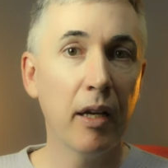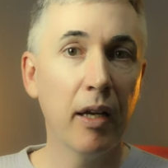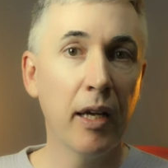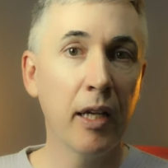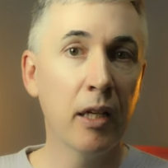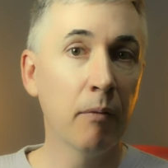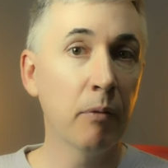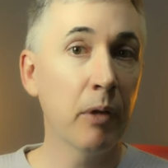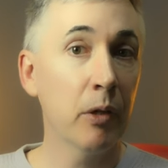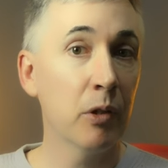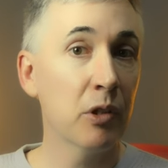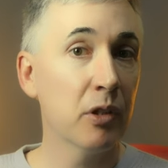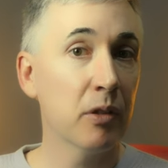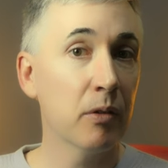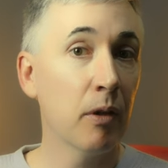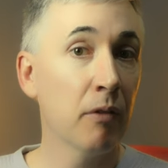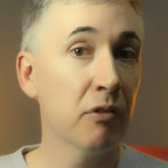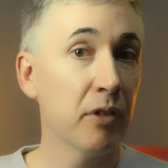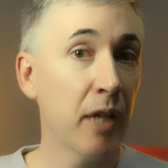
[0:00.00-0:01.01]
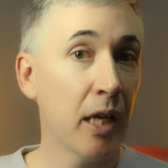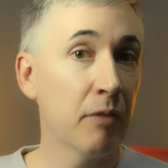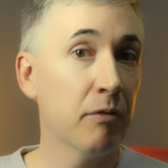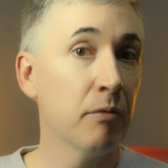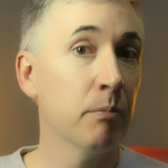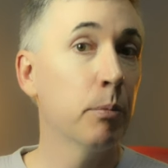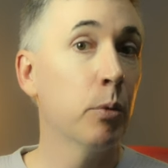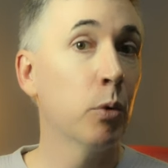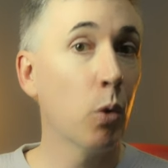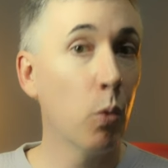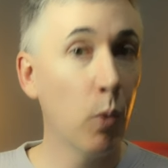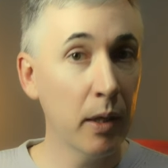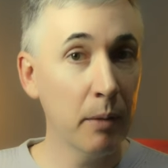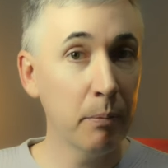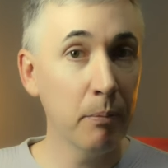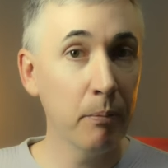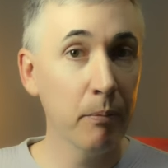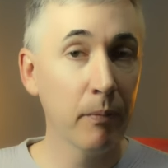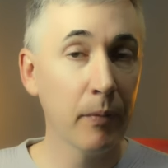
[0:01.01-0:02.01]
And I've started from book one,
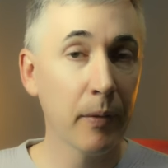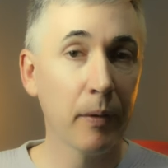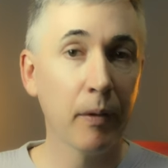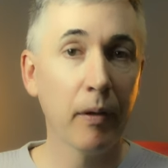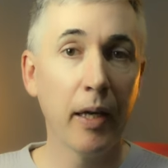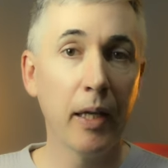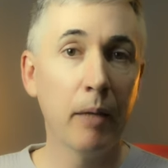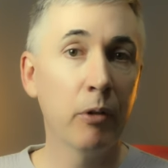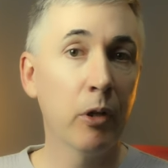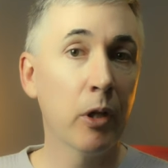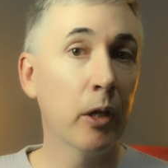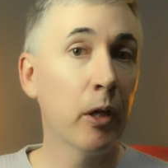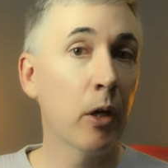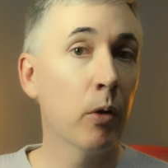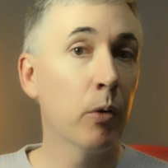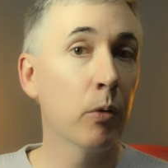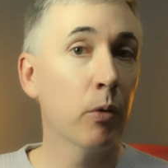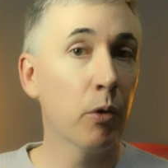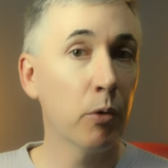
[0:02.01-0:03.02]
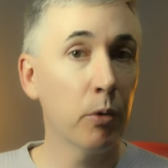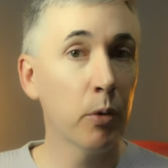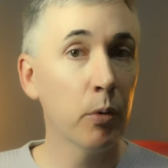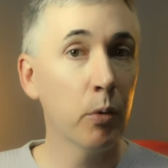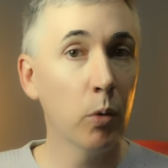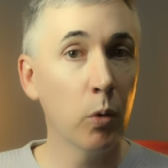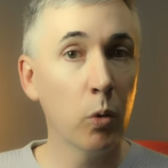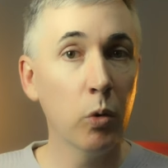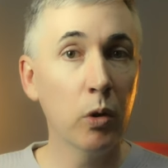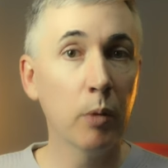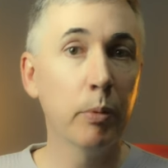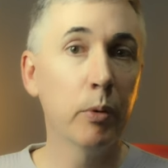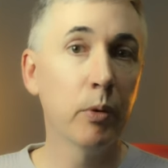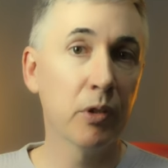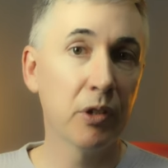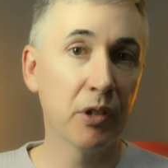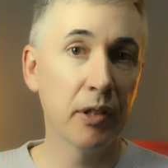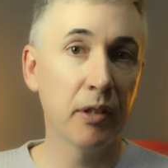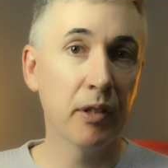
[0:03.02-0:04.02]
and I'm going to go through all the
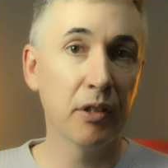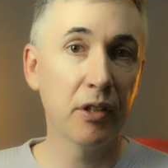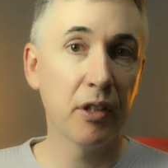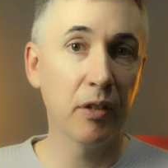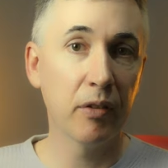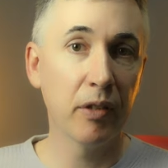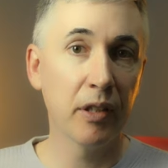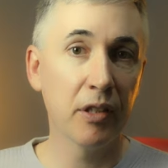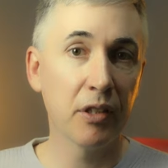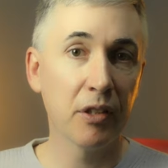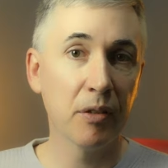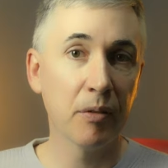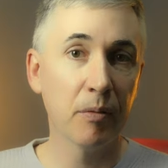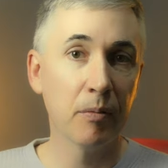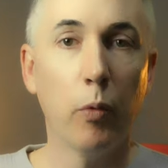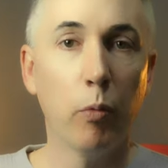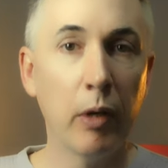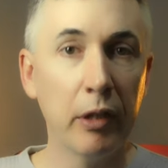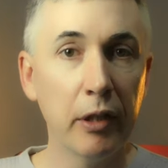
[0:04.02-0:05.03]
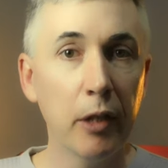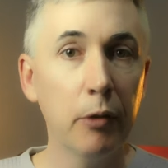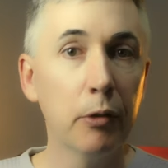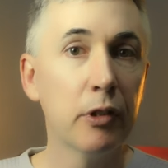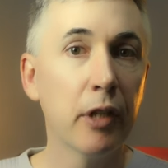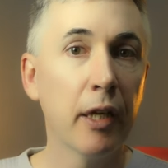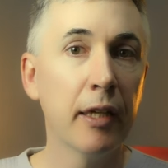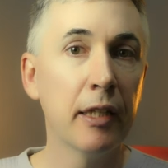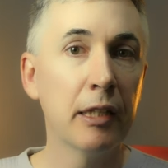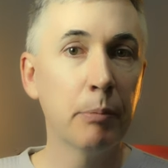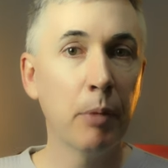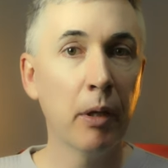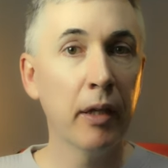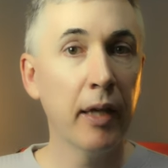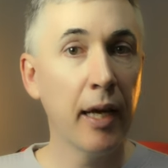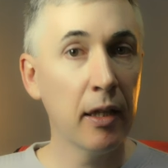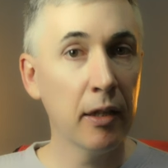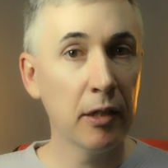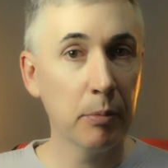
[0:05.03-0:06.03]
books in the series. 100 Days
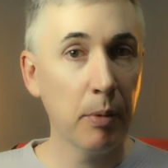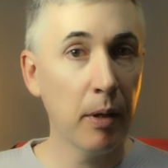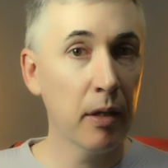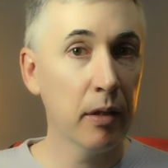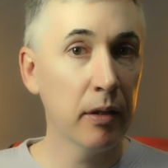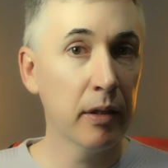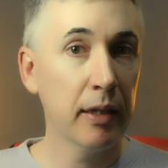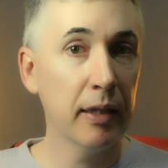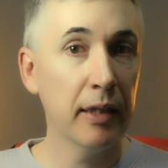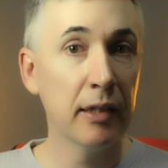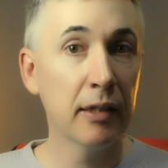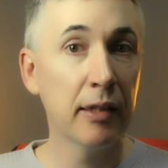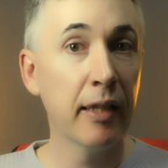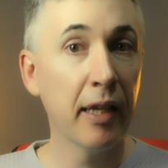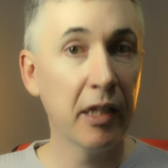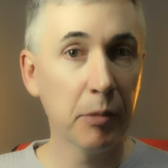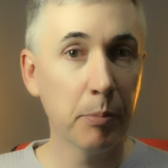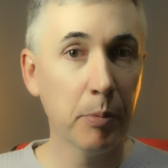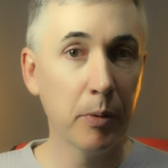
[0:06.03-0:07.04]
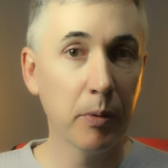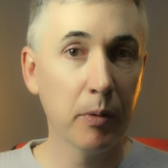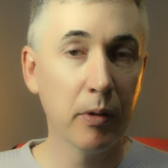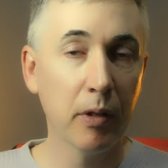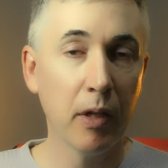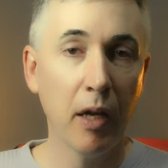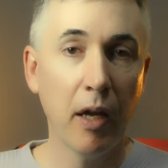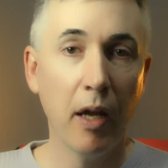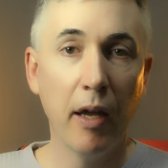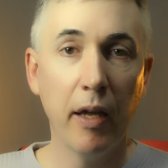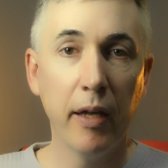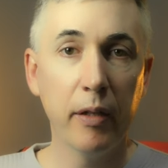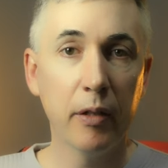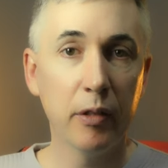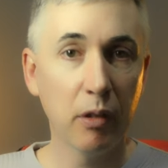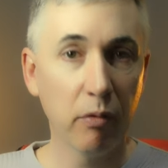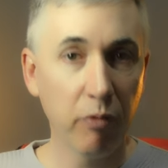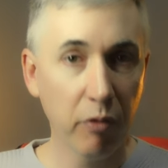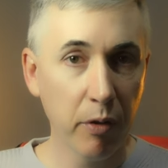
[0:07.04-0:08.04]
by Alice Pung is the next book, and
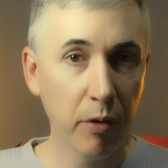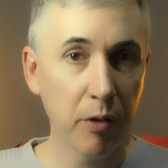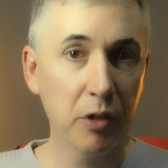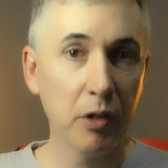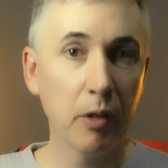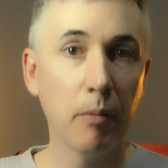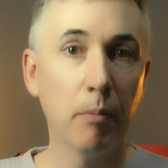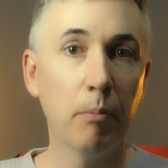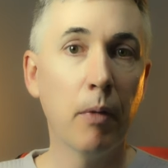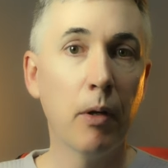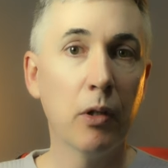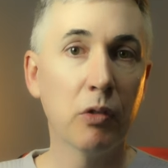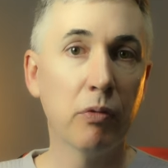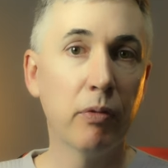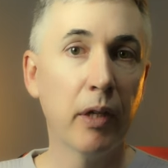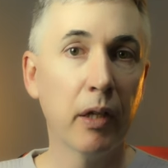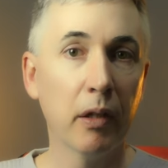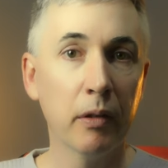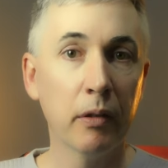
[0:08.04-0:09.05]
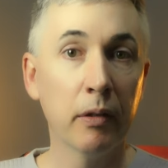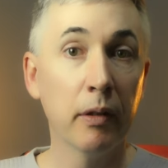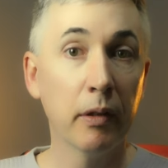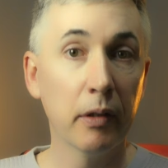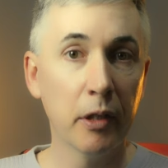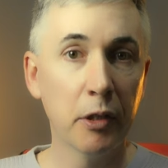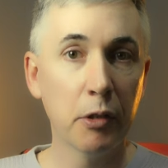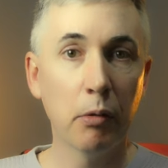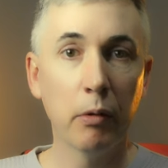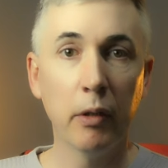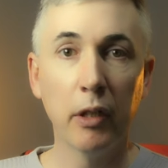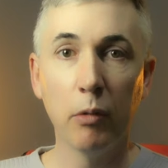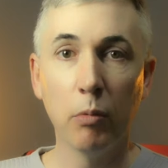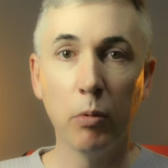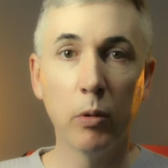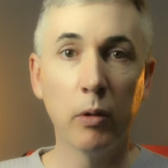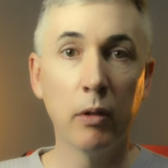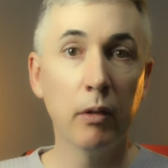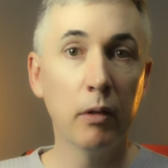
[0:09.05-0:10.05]
it's the first Miles Franklin Literary
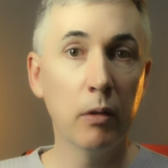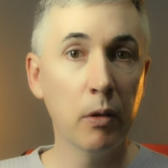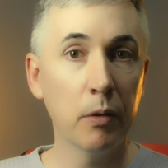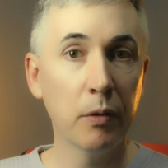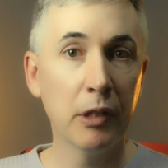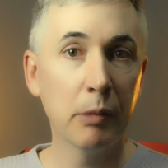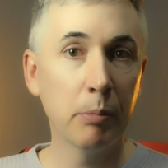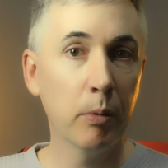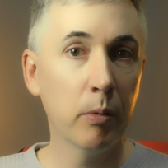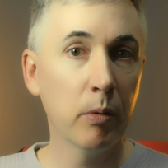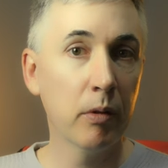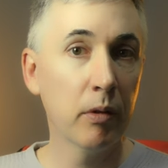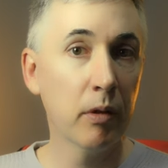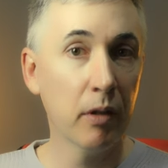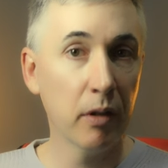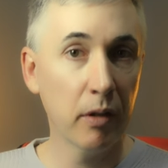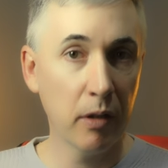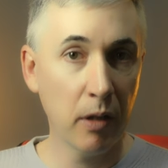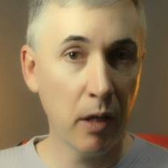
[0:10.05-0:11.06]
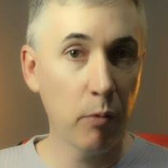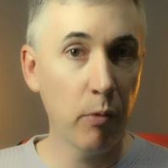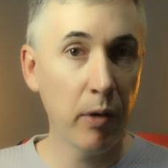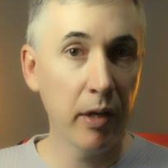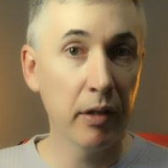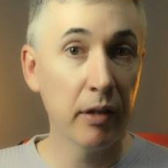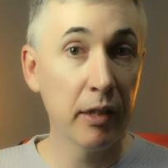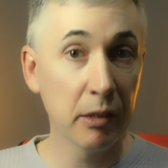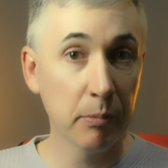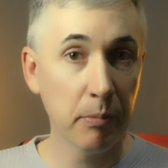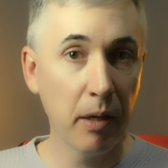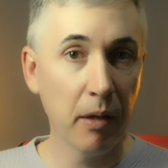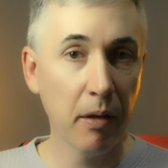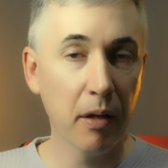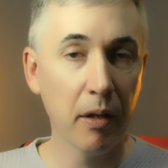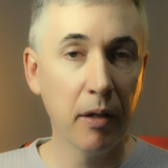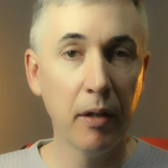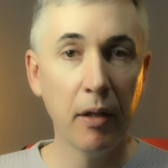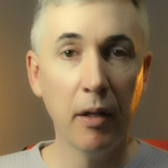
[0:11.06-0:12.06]
Award longlist book that I read this month.